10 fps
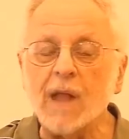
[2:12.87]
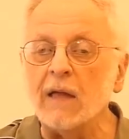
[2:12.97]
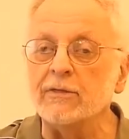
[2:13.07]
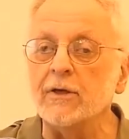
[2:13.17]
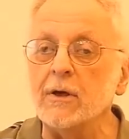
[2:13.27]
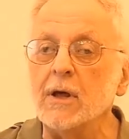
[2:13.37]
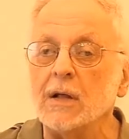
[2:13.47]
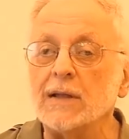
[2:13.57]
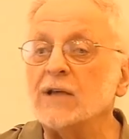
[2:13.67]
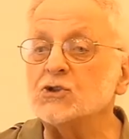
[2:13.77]
the
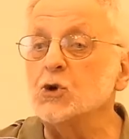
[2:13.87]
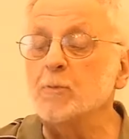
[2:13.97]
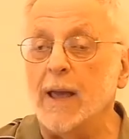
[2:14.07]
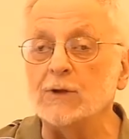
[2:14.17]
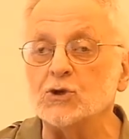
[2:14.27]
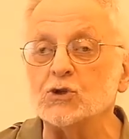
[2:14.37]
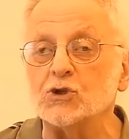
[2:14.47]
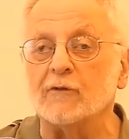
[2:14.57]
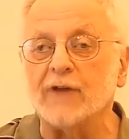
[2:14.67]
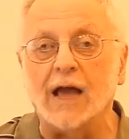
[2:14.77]
last 2 pages
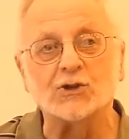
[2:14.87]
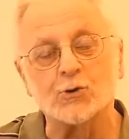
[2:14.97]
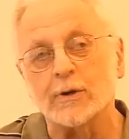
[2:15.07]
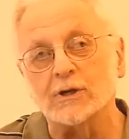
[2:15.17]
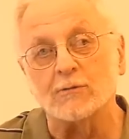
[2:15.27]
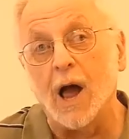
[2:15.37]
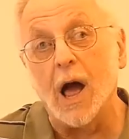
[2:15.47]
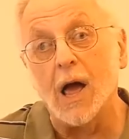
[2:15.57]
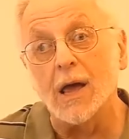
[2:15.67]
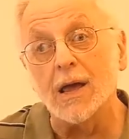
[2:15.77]
of Catcher in the
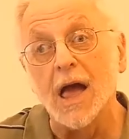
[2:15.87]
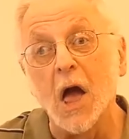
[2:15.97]
Rye,